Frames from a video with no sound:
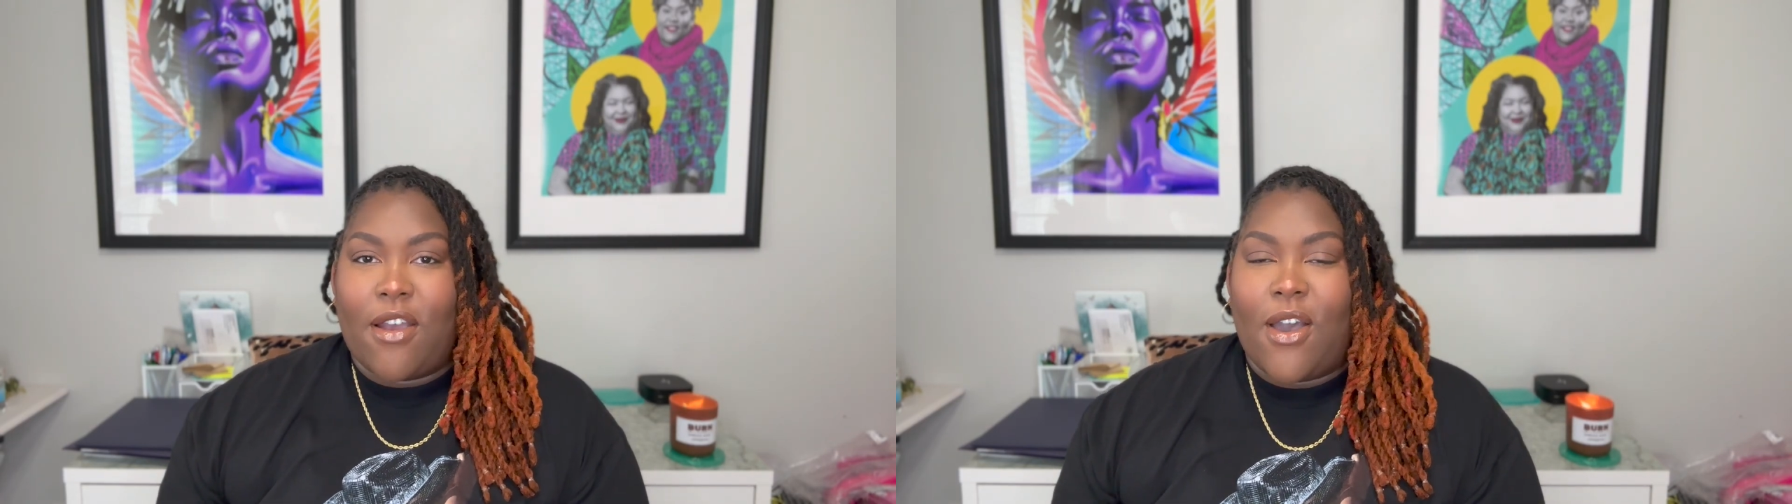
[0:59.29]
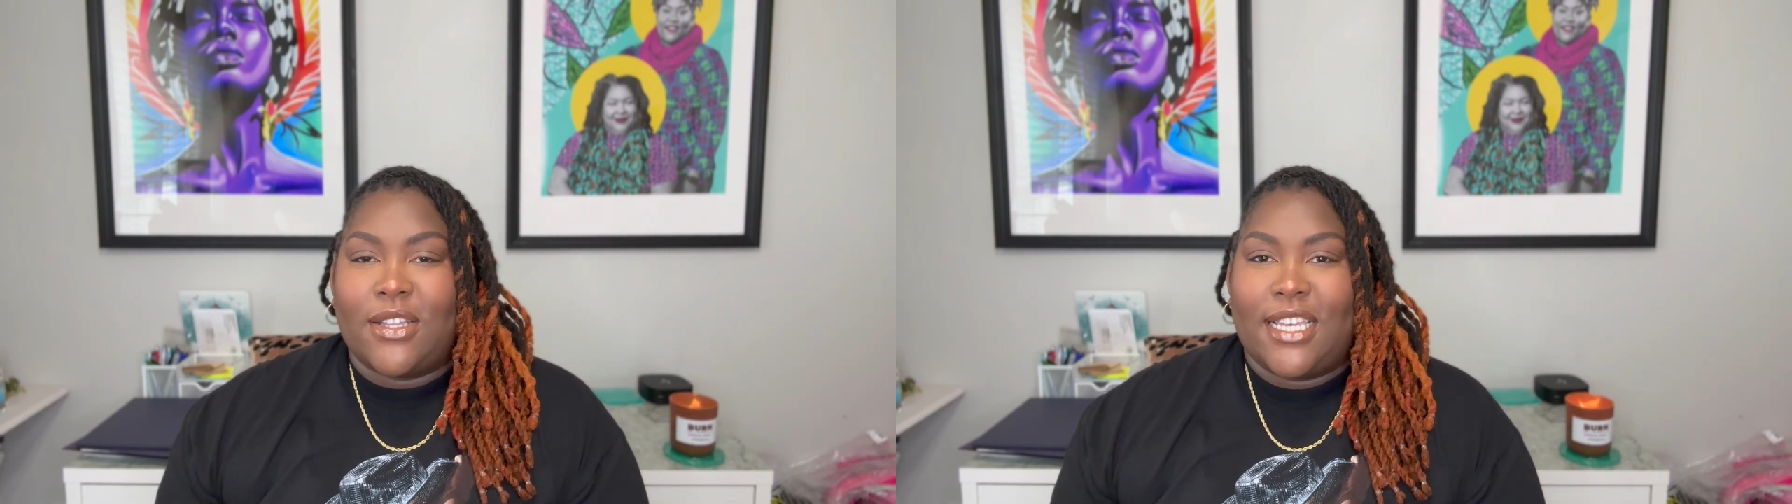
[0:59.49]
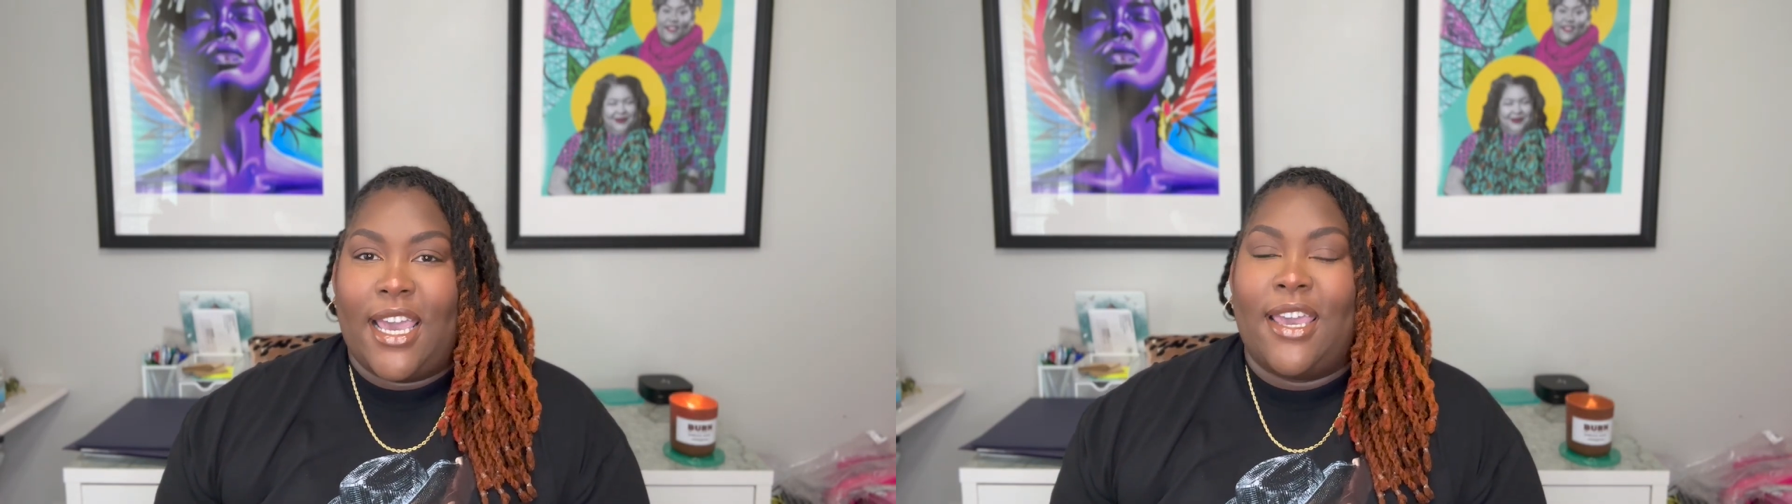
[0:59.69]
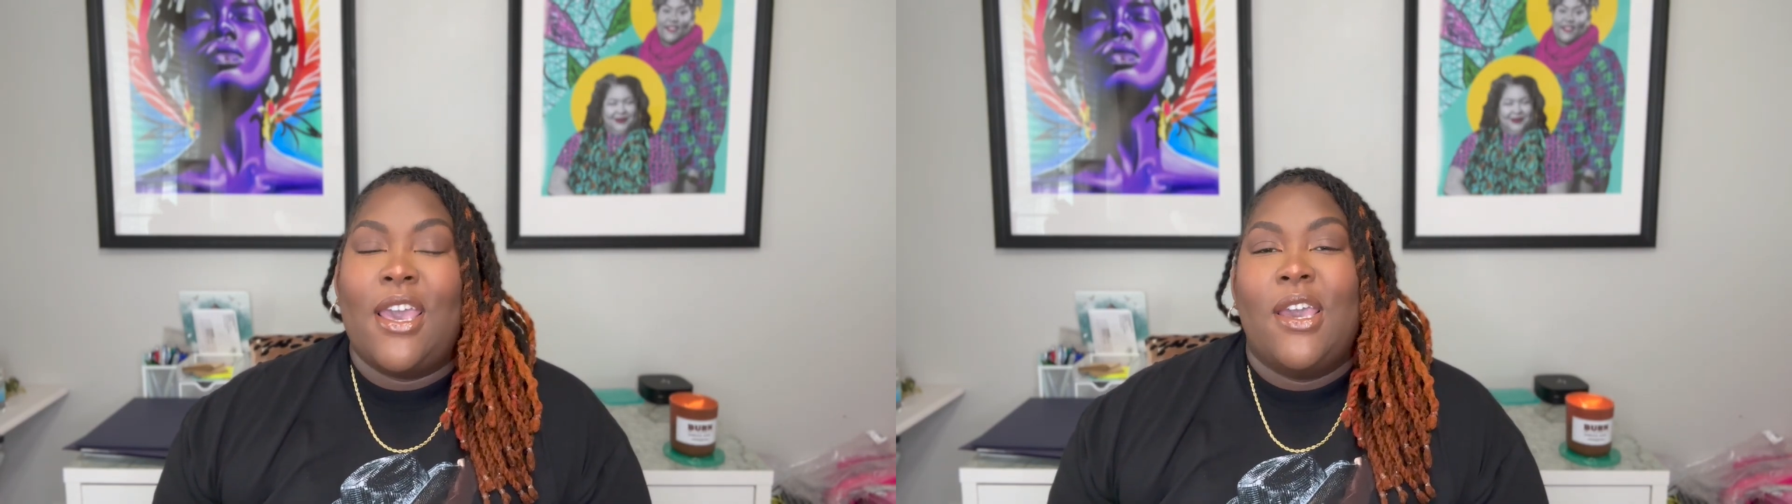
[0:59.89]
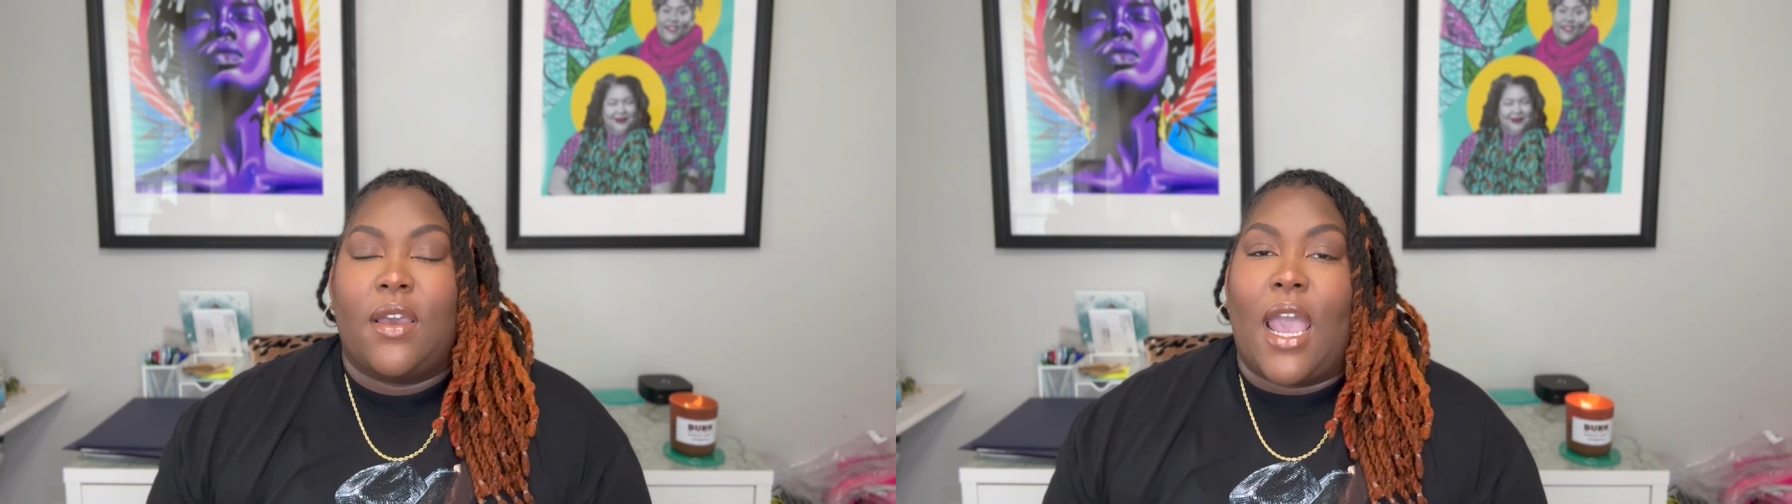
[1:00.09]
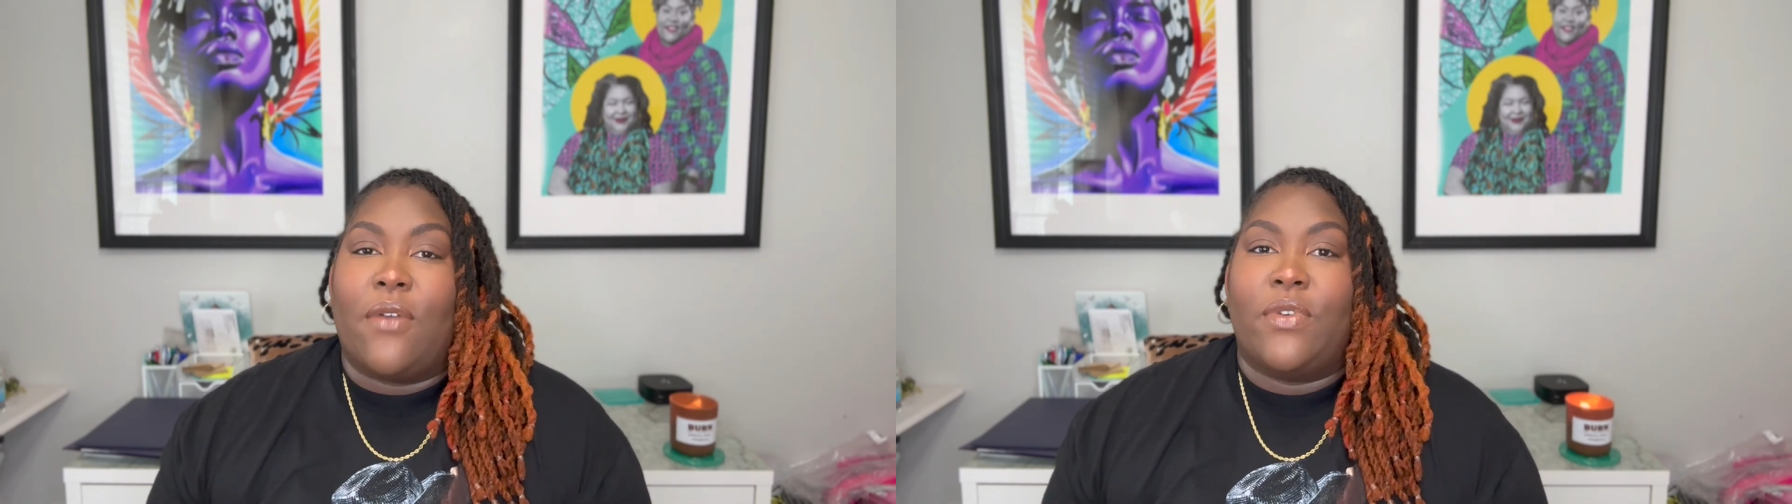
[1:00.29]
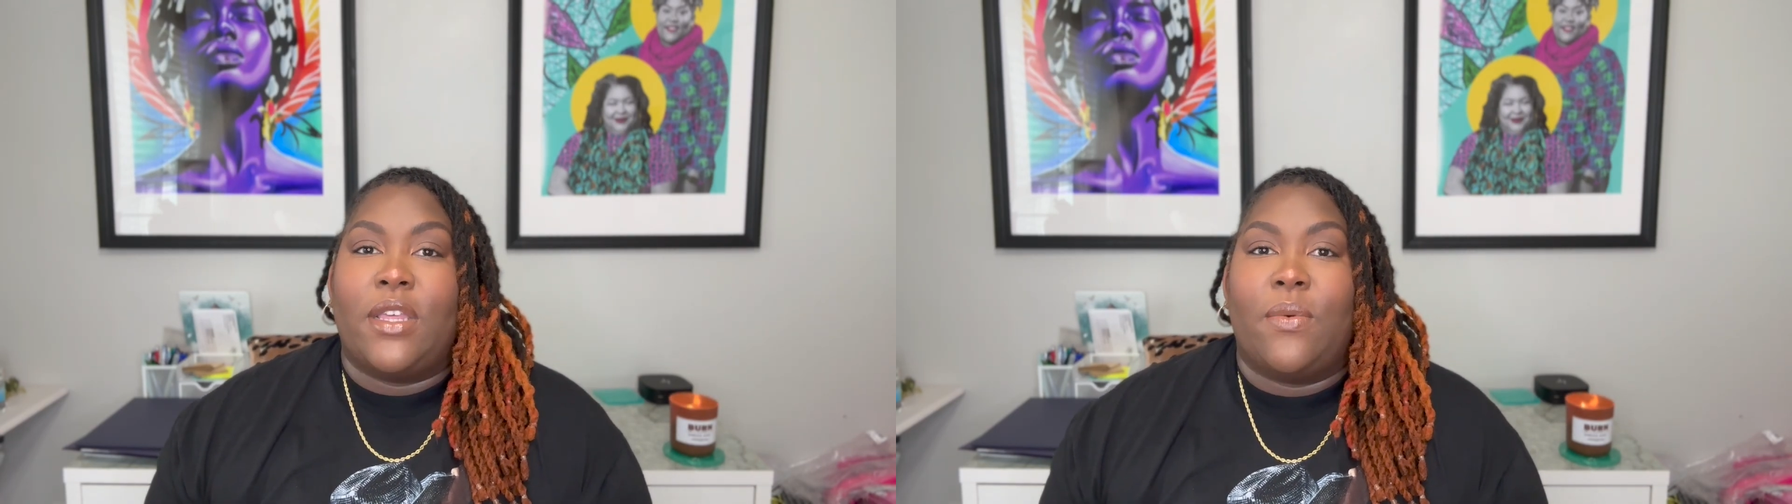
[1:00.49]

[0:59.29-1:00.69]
all day. I really